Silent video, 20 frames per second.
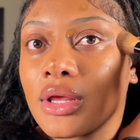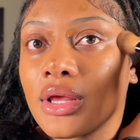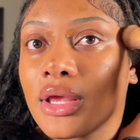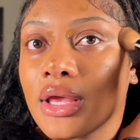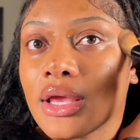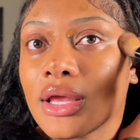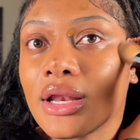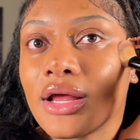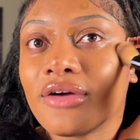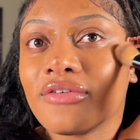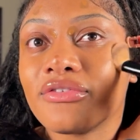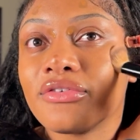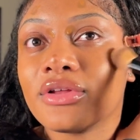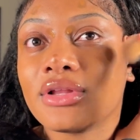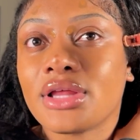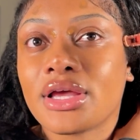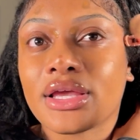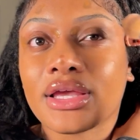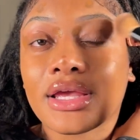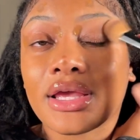And I feel
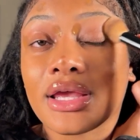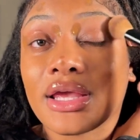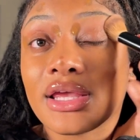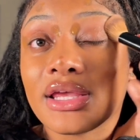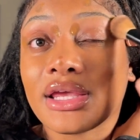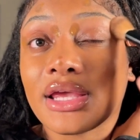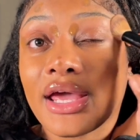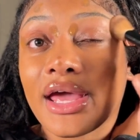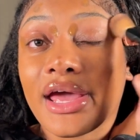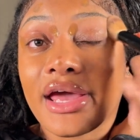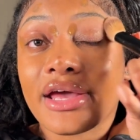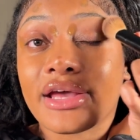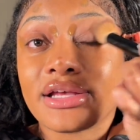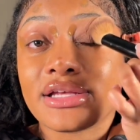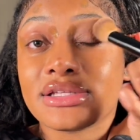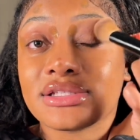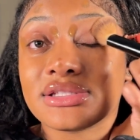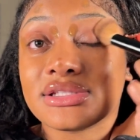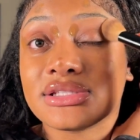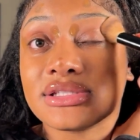like it
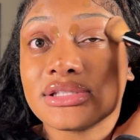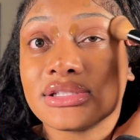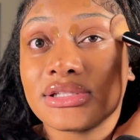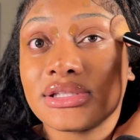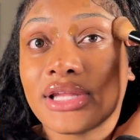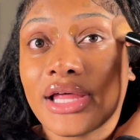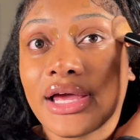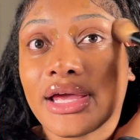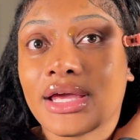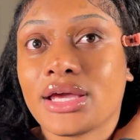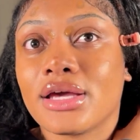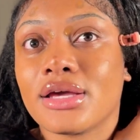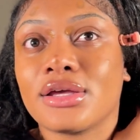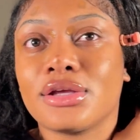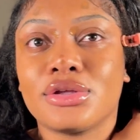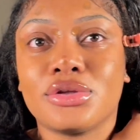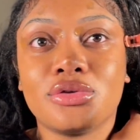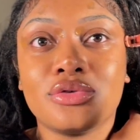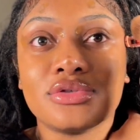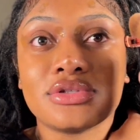adds, like,
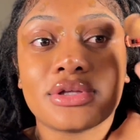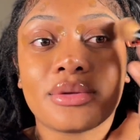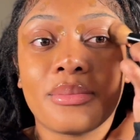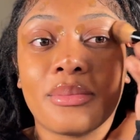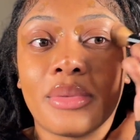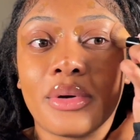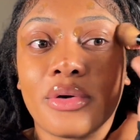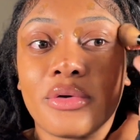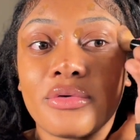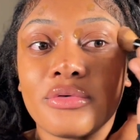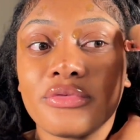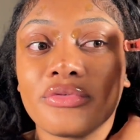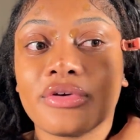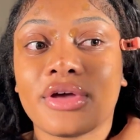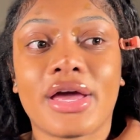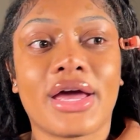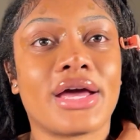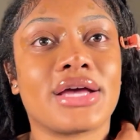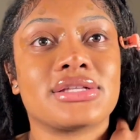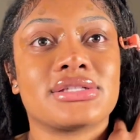using both
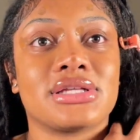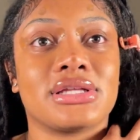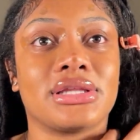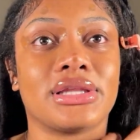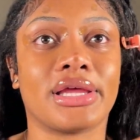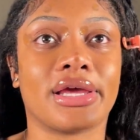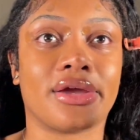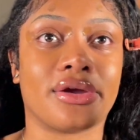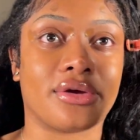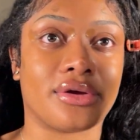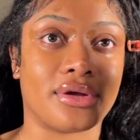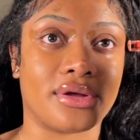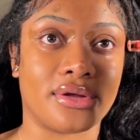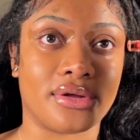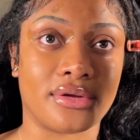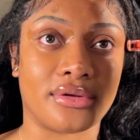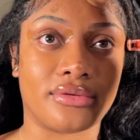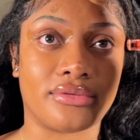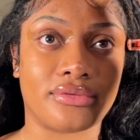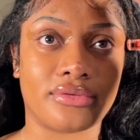adds a layer
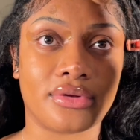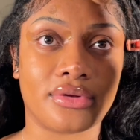of